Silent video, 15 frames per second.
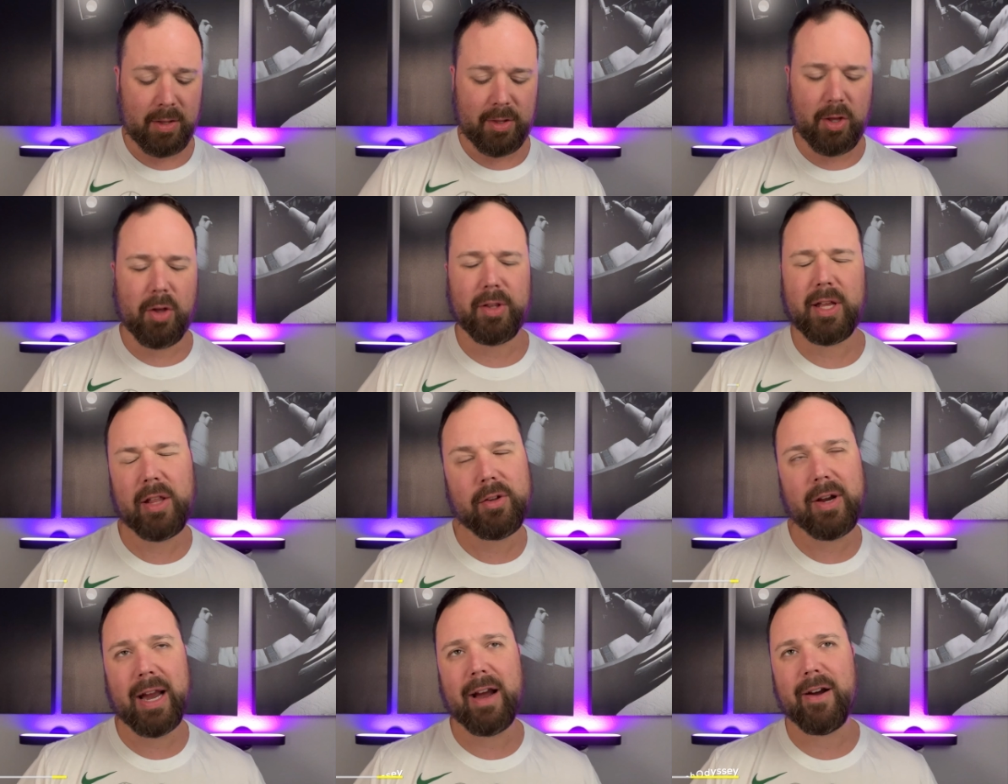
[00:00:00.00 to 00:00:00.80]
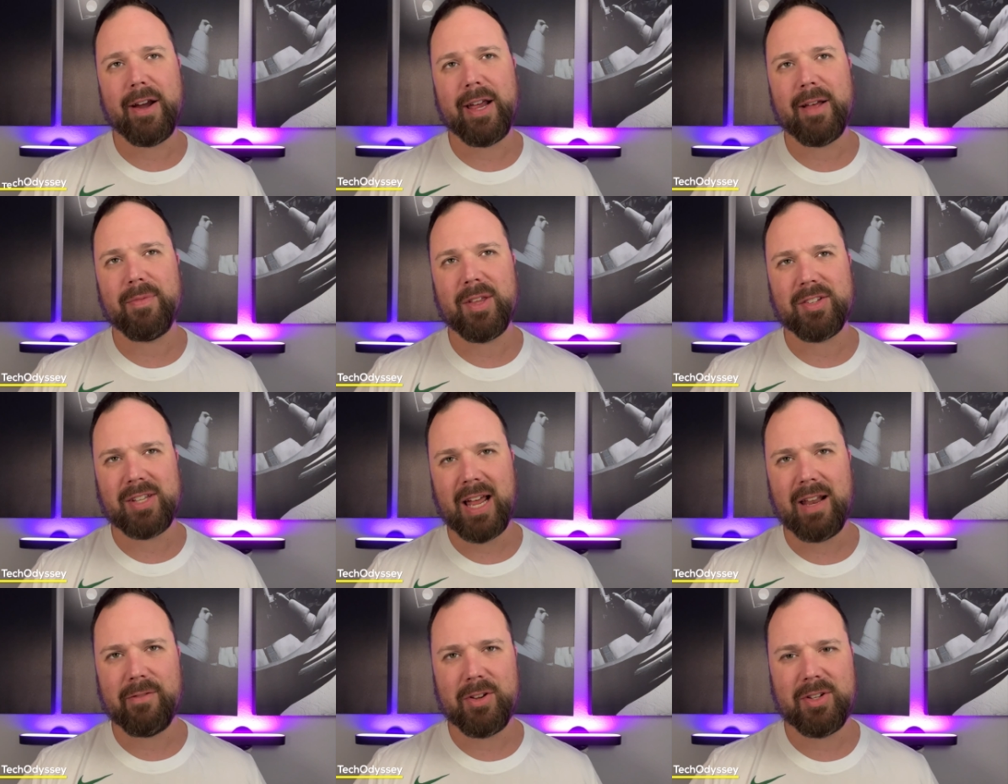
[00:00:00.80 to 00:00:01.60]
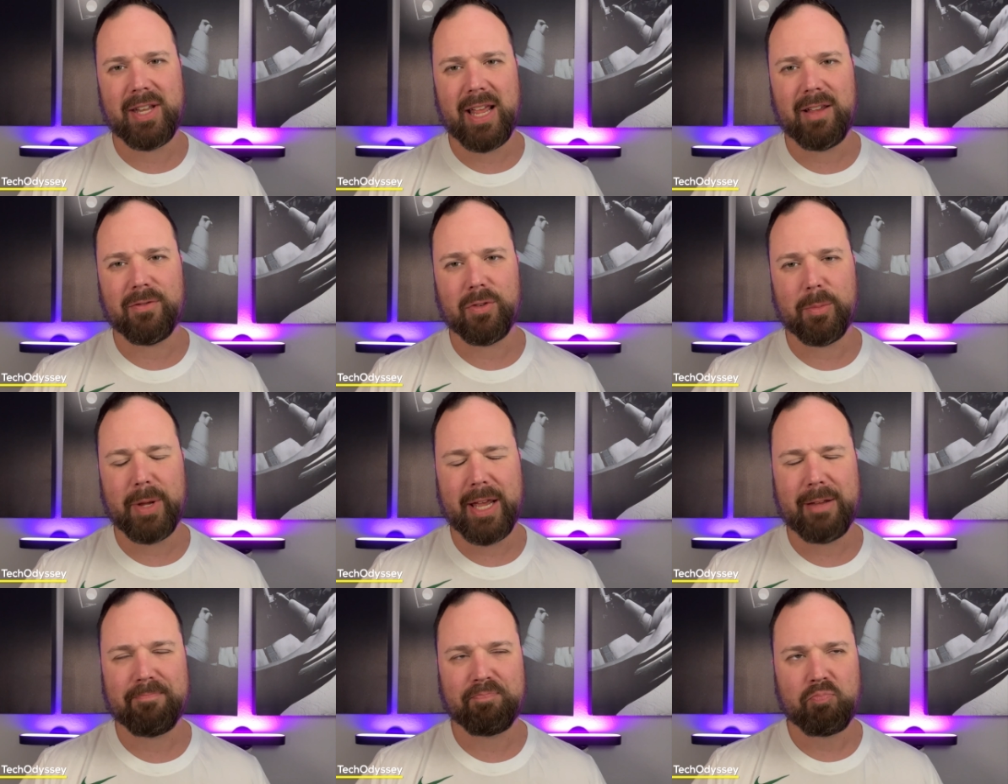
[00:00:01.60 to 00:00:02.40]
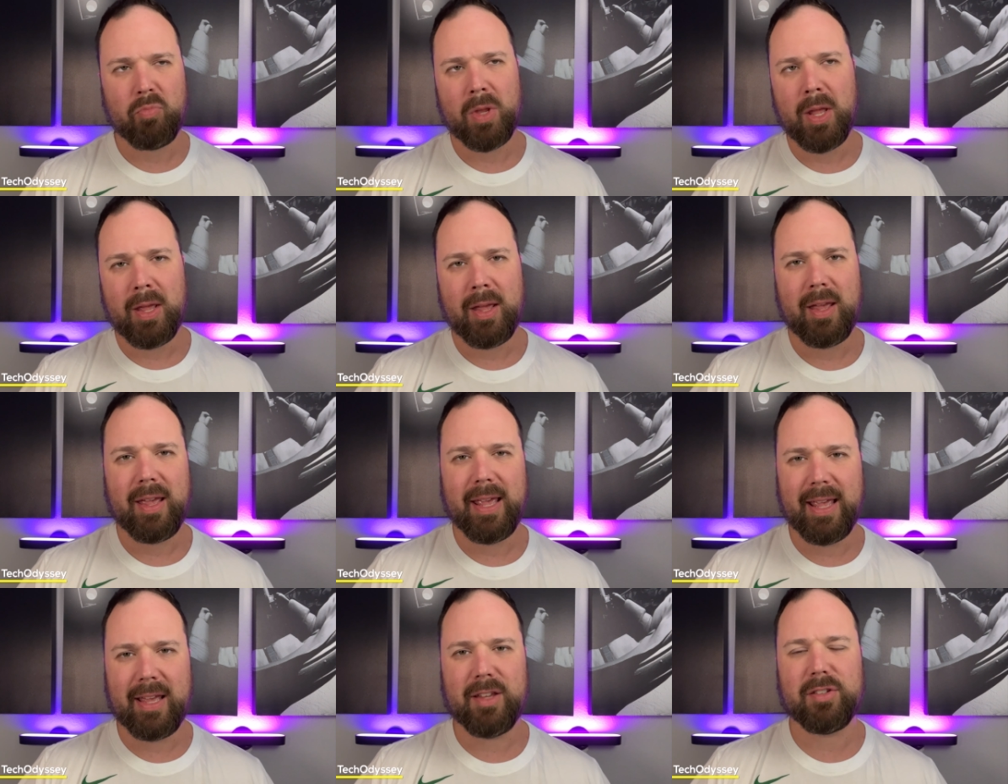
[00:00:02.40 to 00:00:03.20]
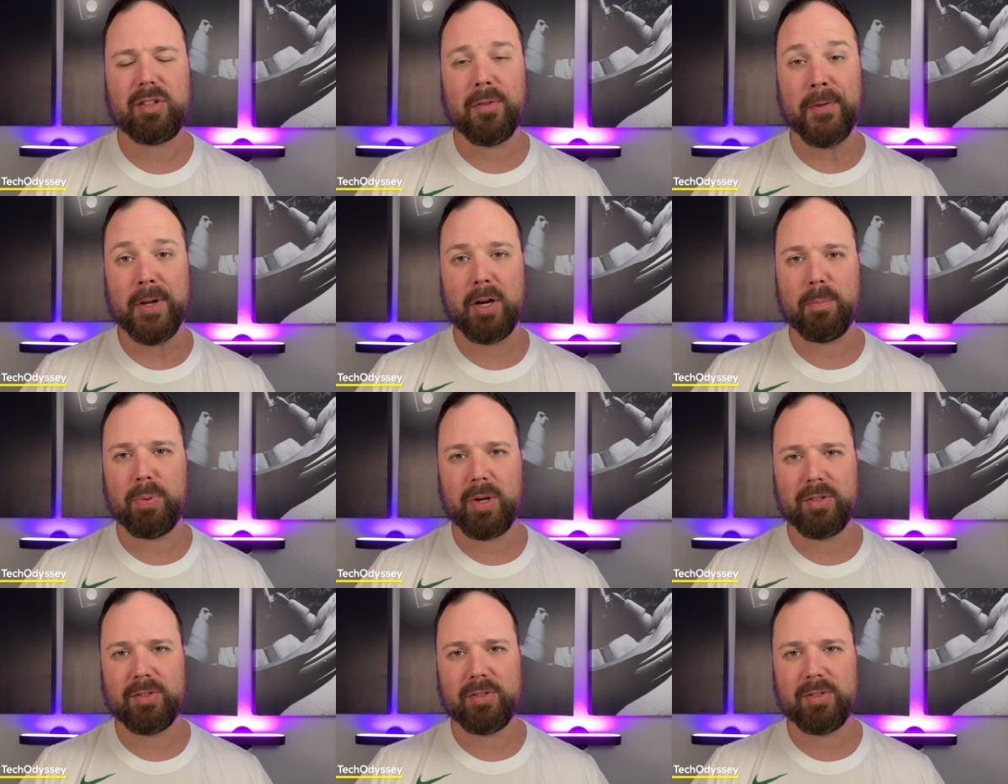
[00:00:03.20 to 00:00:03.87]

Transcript: The only other area that's kind of a ding for me is the fingerprint